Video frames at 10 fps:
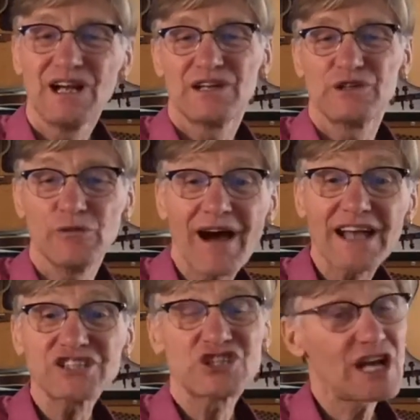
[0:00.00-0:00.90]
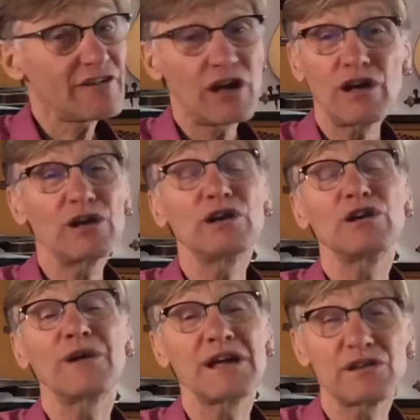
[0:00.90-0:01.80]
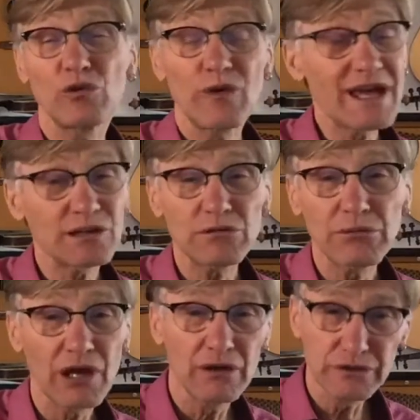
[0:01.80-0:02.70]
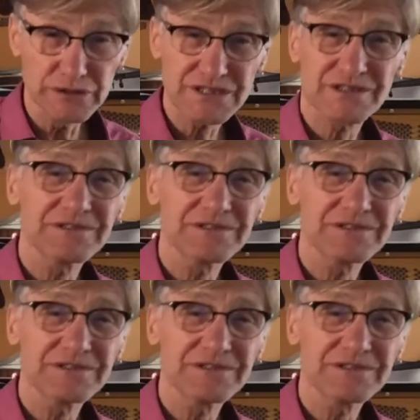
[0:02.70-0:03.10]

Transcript: You might shiver when the wind blows,